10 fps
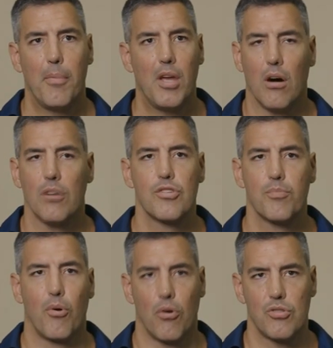beyond
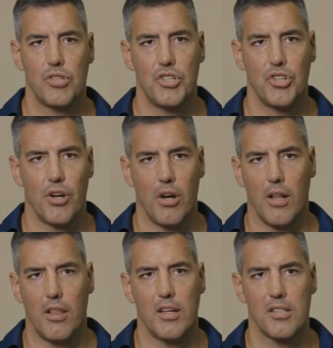sports in
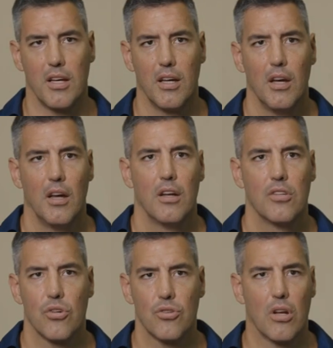general. I think it's a
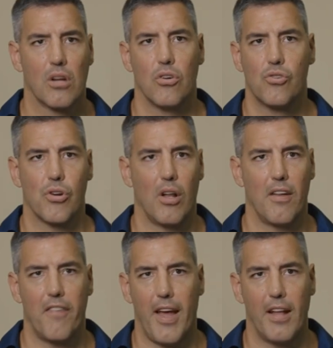social cultural
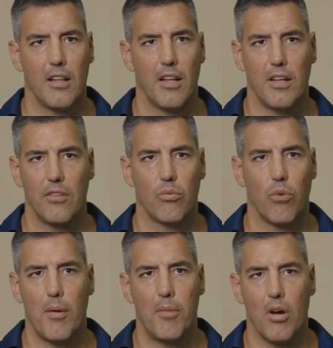event that is
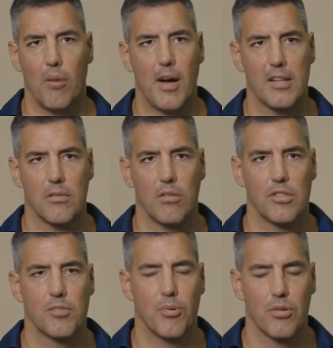way beyond
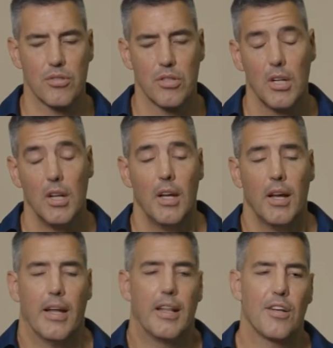basketball and sports.
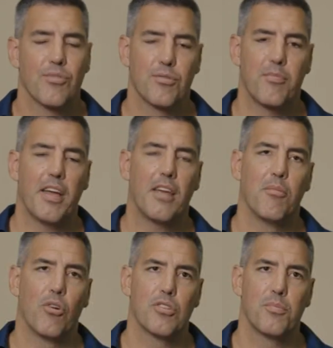And that's what makes
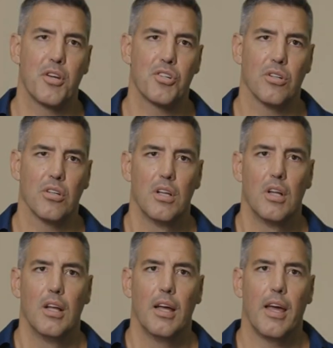it more special.
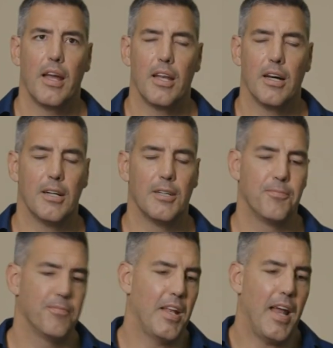And
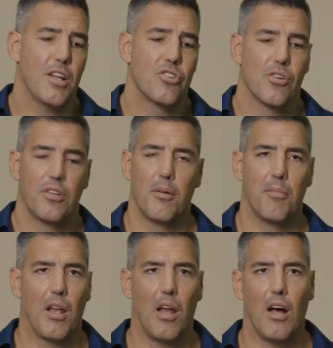I enjoyed
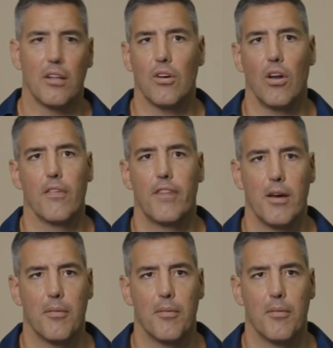them a lot, all of